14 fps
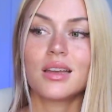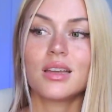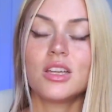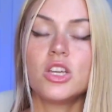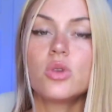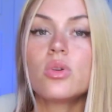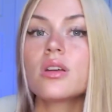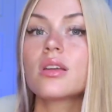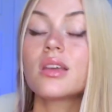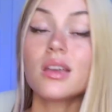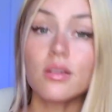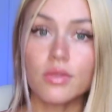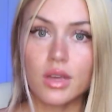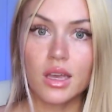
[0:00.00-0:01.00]
You are
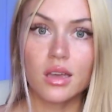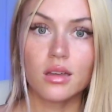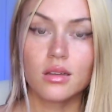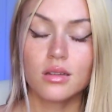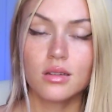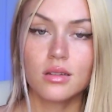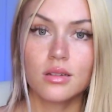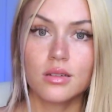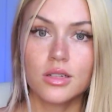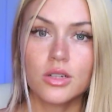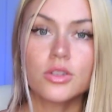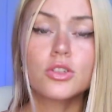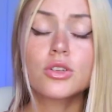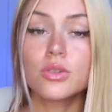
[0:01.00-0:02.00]
giving
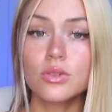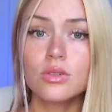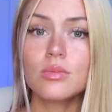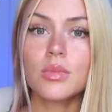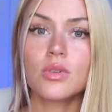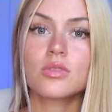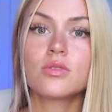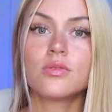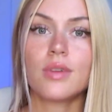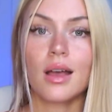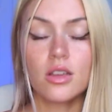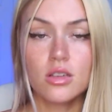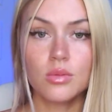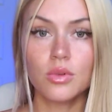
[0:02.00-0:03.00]
your two most
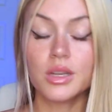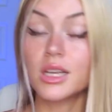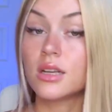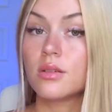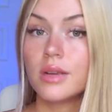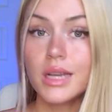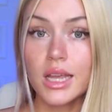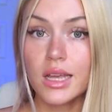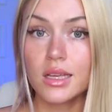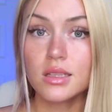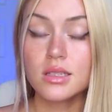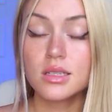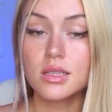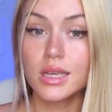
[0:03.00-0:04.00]
valuable
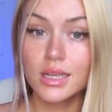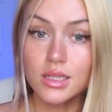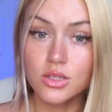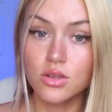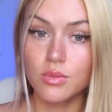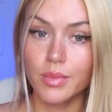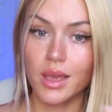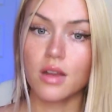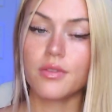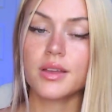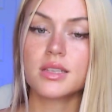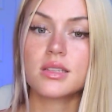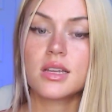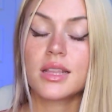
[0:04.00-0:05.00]
ingredients into
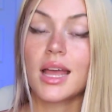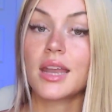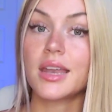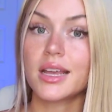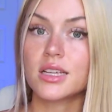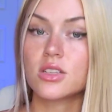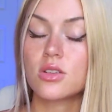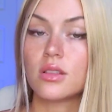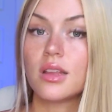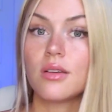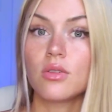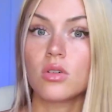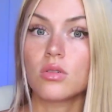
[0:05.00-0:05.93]
manifesting that next level